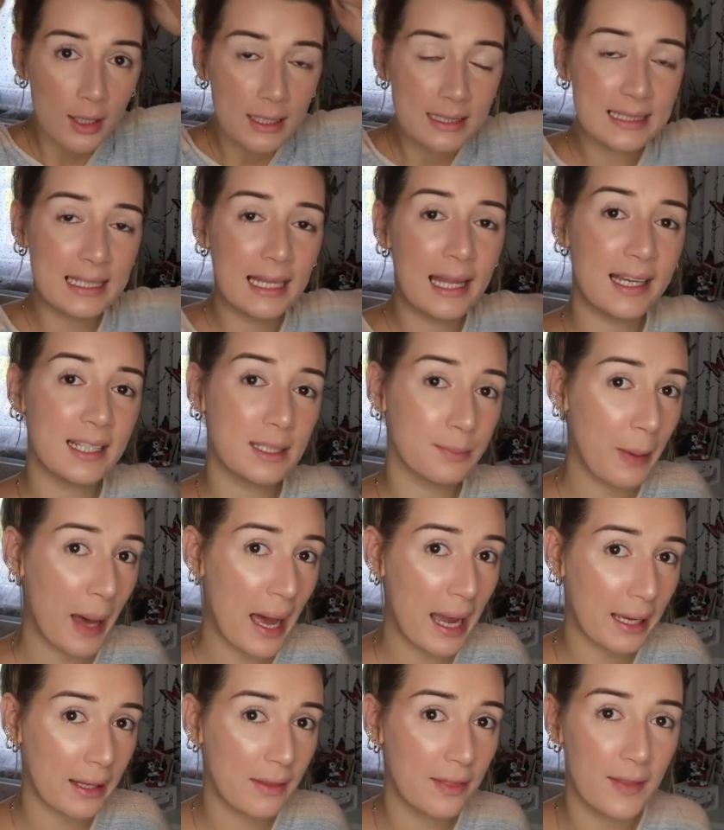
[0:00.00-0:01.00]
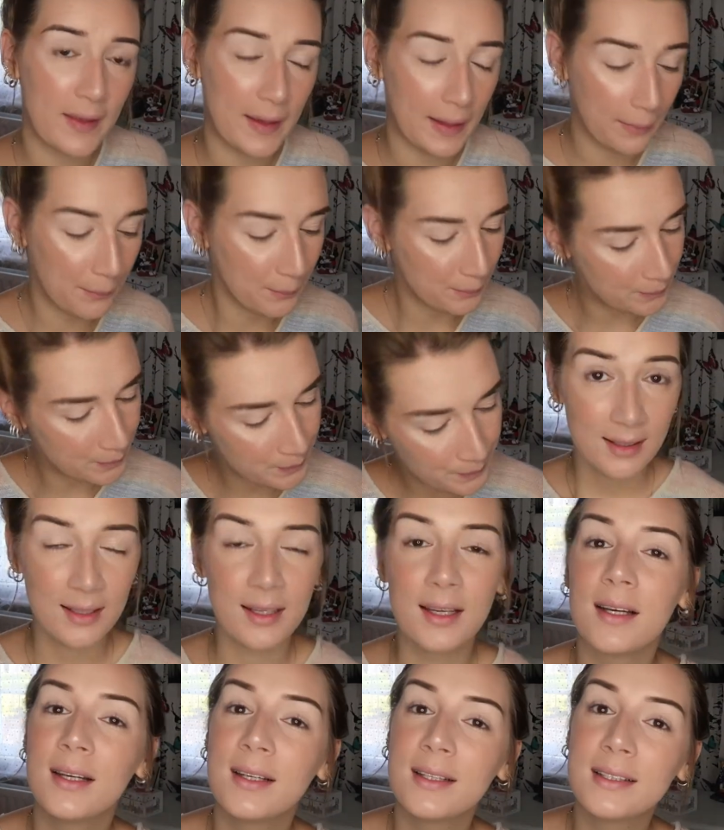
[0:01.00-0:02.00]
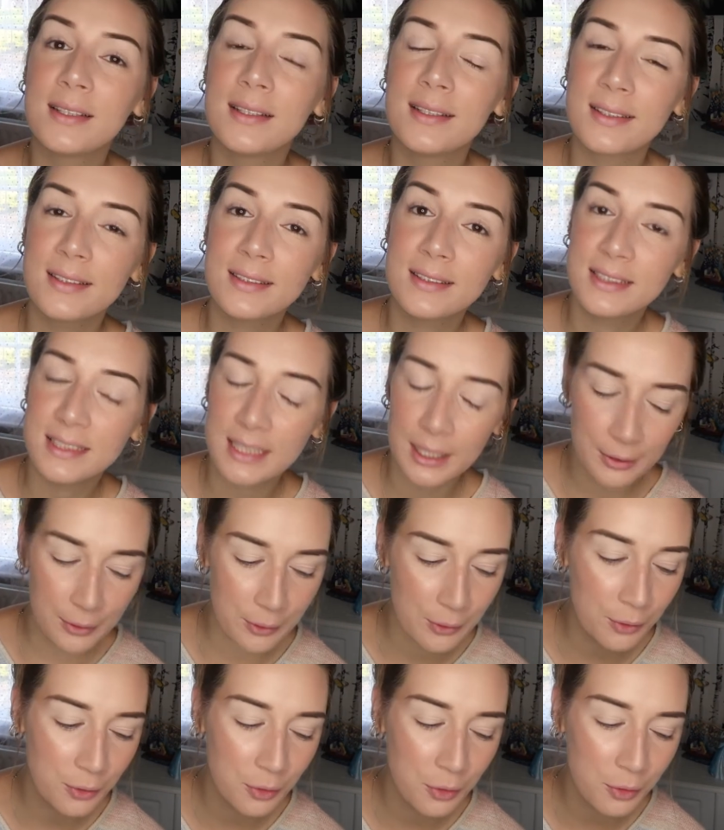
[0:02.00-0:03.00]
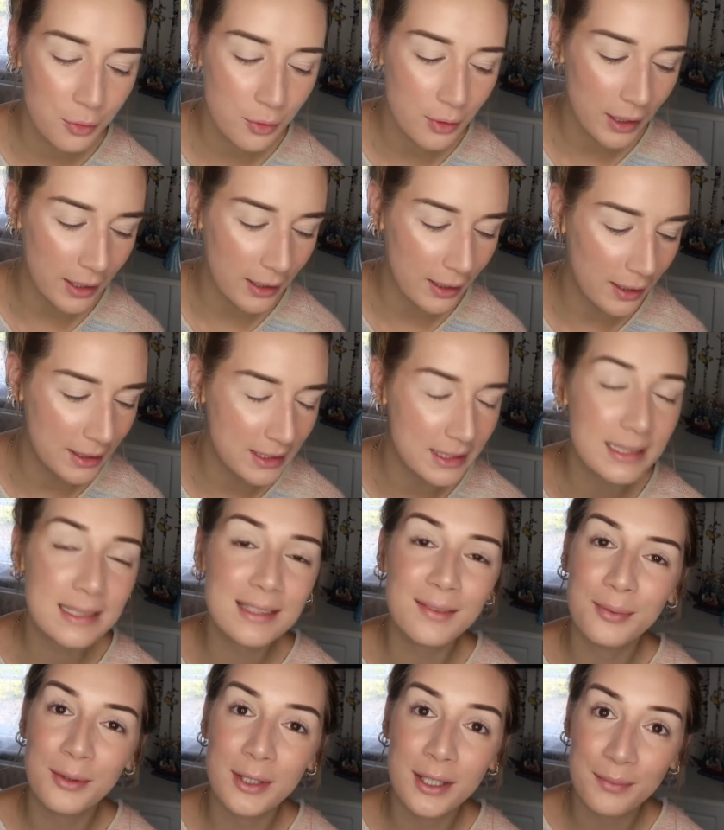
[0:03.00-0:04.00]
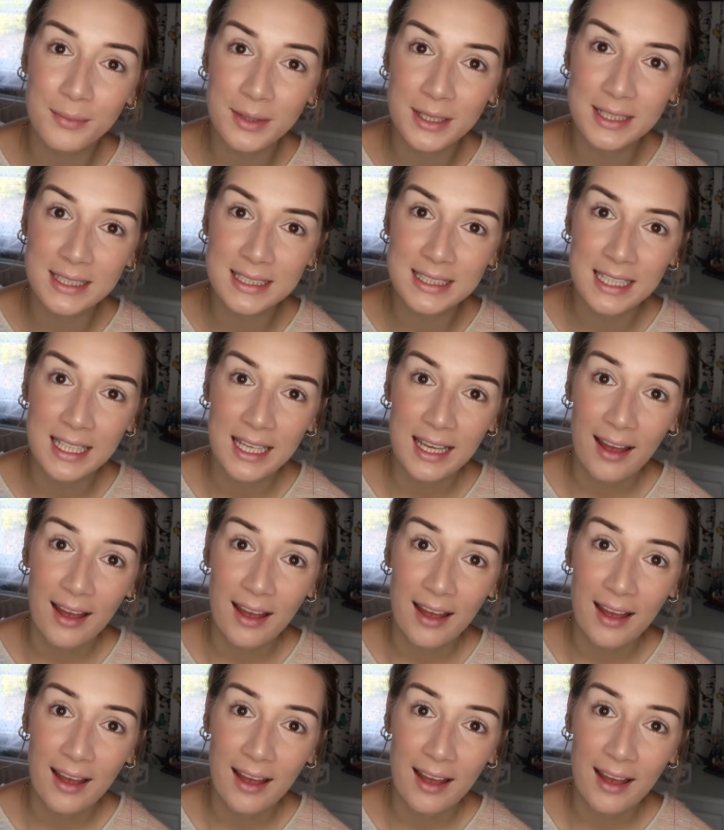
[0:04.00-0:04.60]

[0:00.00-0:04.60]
slicked back thing. So all disappointment